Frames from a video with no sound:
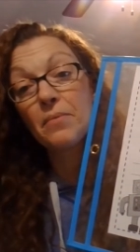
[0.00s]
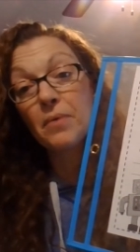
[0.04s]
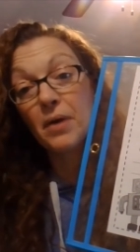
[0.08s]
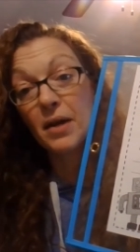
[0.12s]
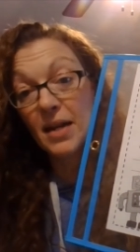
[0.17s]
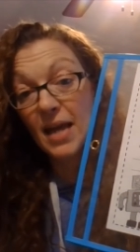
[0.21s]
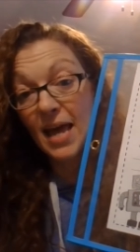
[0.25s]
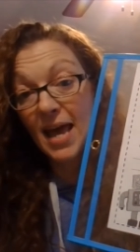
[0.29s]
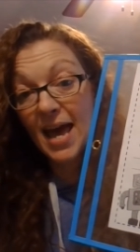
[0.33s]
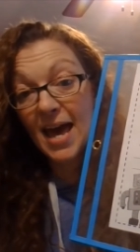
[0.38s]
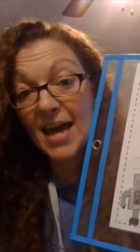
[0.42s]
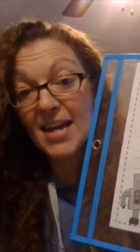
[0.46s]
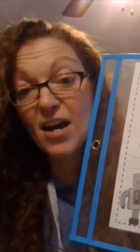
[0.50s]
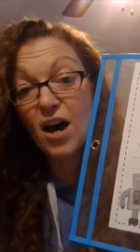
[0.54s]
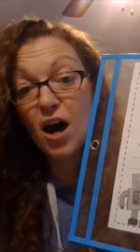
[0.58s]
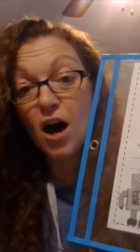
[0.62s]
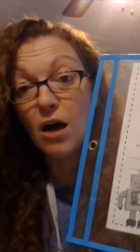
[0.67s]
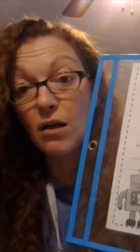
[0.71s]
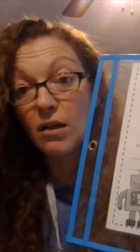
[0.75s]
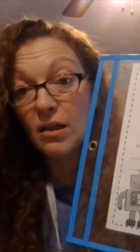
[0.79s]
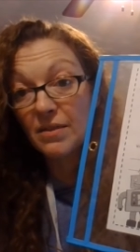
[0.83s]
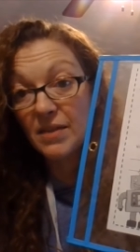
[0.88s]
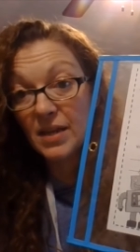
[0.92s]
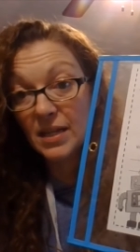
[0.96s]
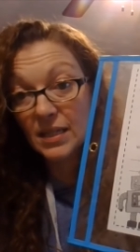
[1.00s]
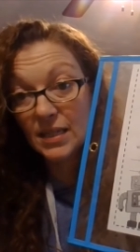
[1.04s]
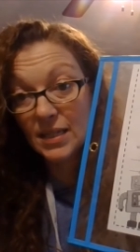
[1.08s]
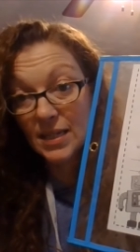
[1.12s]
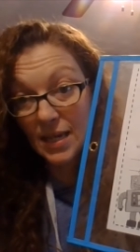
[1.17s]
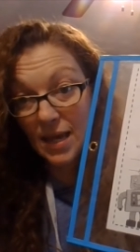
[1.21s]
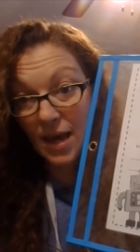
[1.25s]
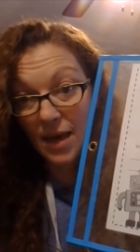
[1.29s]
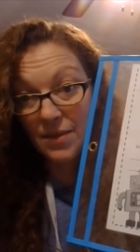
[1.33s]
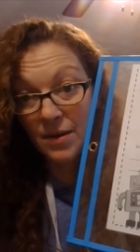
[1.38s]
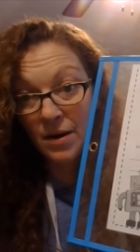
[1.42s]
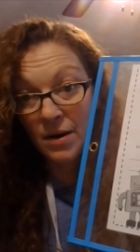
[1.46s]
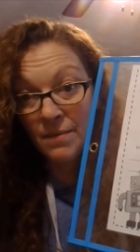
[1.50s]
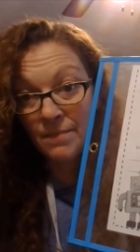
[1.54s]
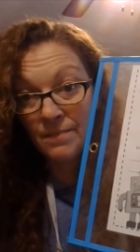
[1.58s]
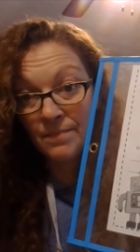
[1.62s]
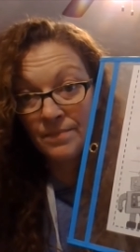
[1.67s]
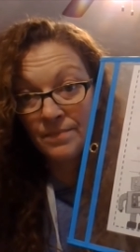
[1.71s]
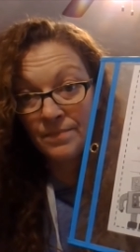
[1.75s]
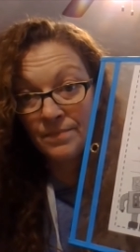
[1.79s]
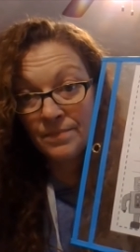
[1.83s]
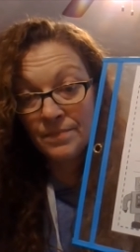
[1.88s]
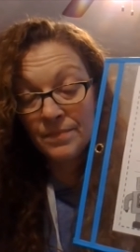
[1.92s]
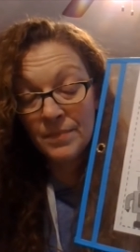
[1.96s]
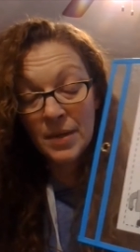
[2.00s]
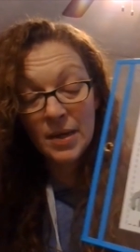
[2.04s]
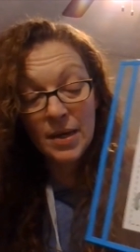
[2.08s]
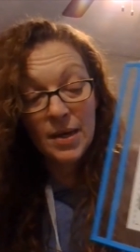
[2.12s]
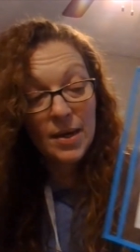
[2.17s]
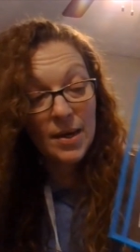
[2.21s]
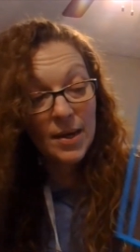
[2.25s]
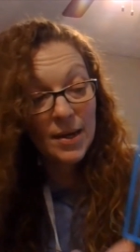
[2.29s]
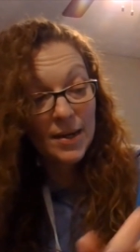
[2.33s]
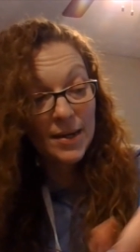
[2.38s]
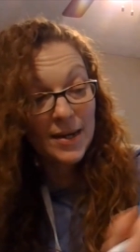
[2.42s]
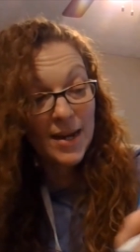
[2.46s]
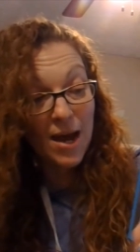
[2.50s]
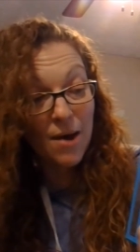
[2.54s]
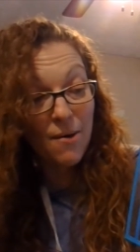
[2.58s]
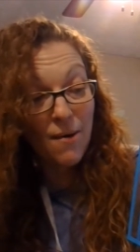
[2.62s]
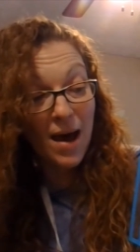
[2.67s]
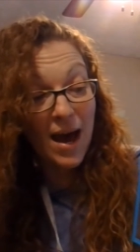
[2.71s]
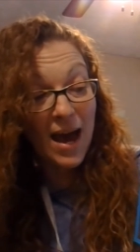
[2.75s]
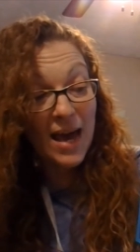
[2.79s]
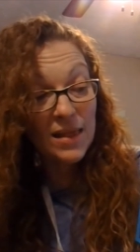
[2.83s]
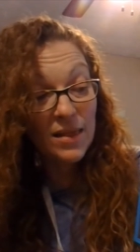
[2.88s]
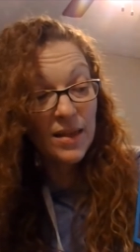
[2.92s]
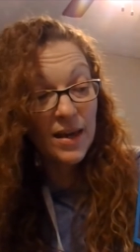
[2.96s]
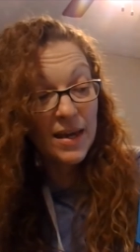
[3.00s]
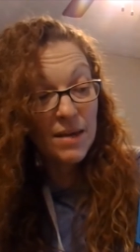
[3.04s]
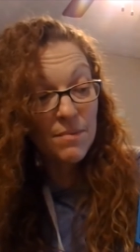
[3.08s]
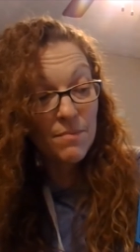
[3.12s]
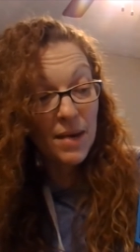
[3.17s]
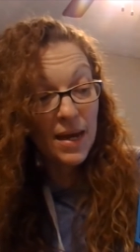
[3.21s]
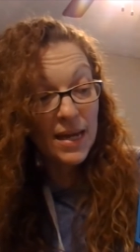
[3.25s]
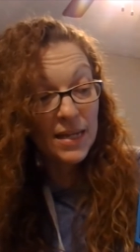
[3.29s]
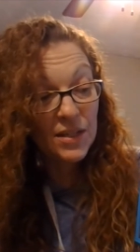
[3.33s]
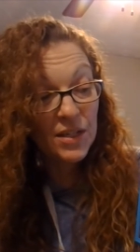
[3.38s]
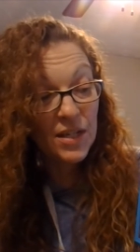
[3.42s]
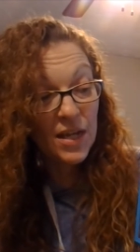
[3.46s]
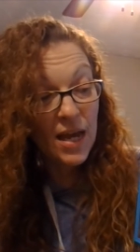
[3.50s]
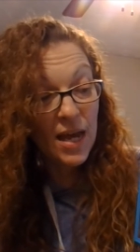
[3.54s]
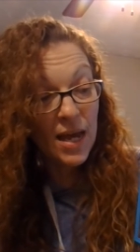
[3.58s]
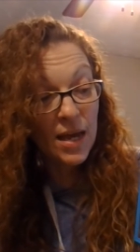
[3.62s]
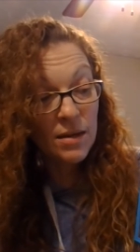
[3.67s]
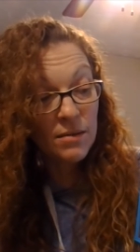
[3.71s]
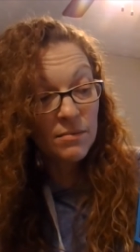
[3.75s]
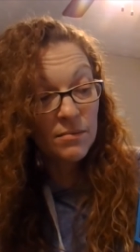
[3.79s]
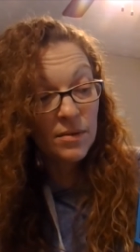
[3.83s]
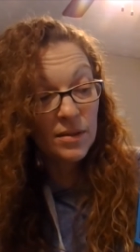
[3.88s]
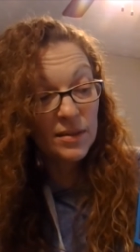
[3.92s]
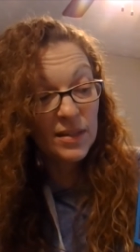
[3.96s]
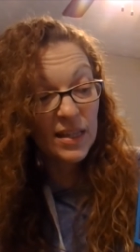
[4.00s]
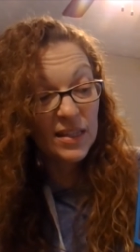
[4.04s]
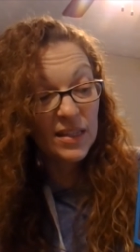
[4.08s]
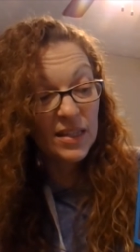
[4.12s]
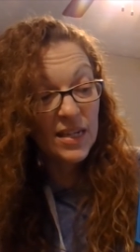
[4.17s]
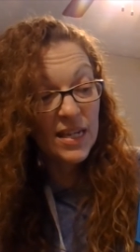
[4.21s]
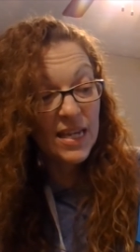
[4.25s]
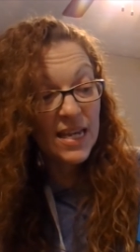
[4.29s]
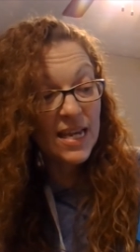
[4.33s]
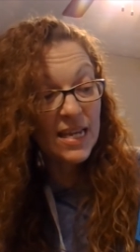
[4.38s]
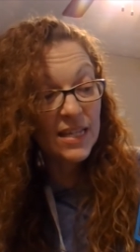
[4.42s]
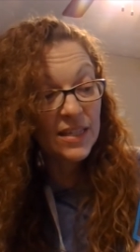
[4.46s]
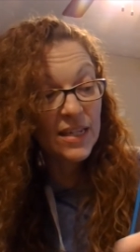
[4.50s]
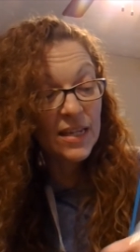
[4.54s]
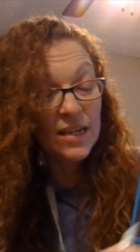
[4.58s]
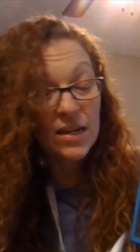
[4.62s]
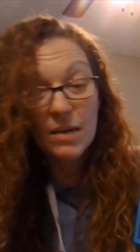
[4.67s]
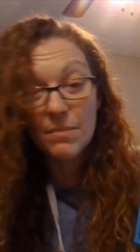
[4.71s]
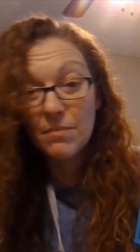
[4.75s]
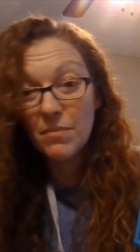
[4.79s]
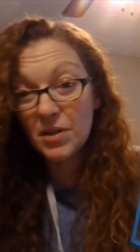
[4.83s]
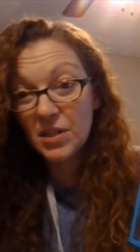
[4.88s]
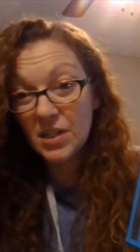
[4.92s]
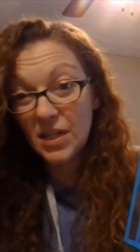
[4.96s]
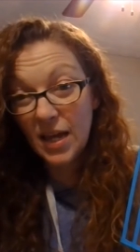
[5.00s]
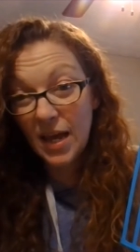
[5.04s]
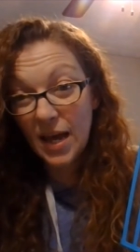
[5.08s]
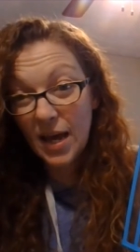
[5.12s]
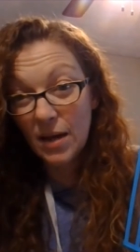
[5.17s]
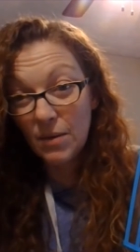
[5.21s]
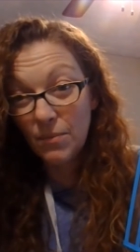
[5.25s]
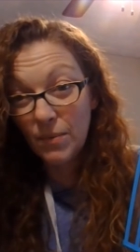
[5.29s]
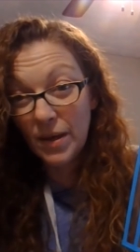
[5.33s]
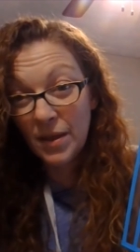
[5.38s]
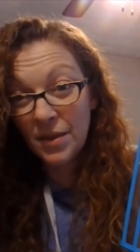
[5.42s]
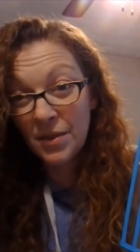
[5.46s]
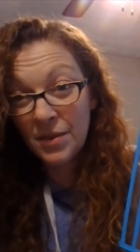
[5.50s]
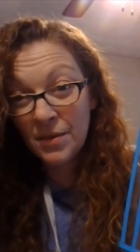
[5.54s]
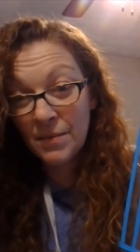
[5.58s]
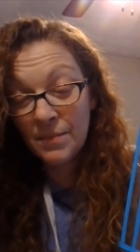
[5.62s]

we're going to add all of these together. Now I like my 10 because that's an easy number to add with.